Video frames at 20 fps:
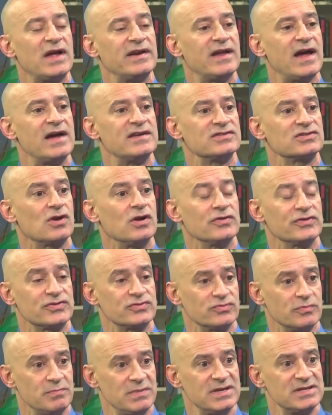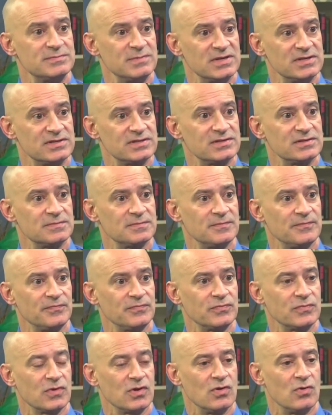eye is called strabismus,
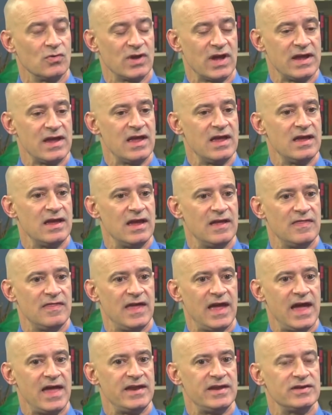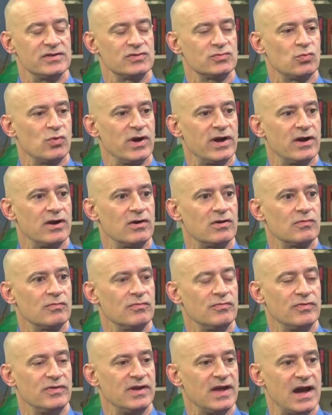okay, and that is where
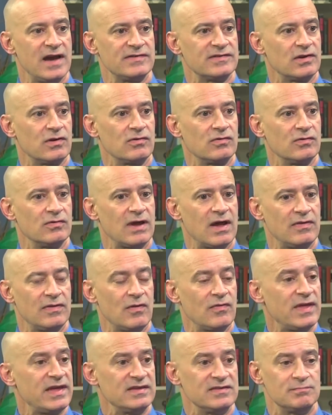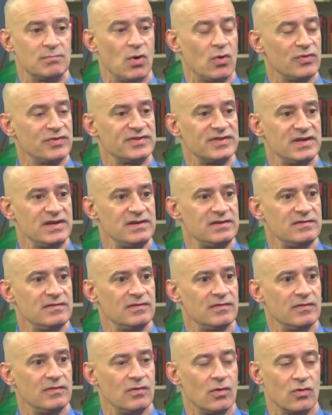the eyes are not. Now they can both see,
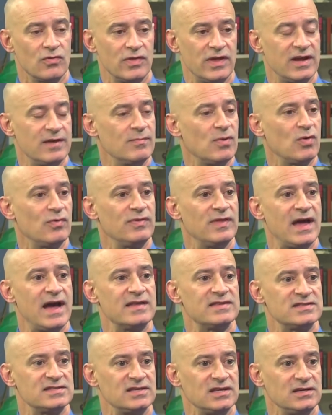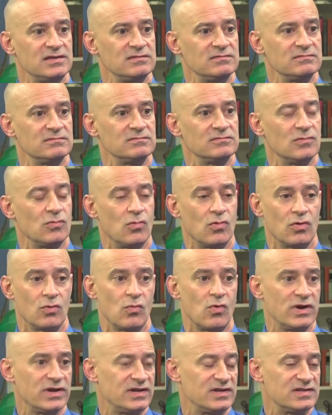or they can both not see, or
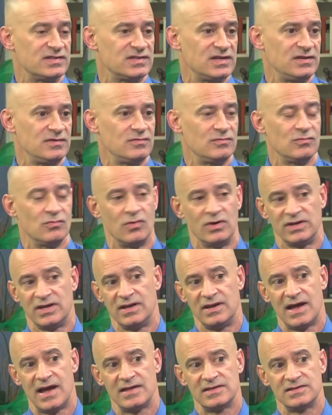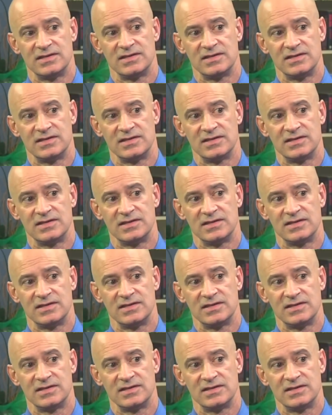one can see, one cannot see.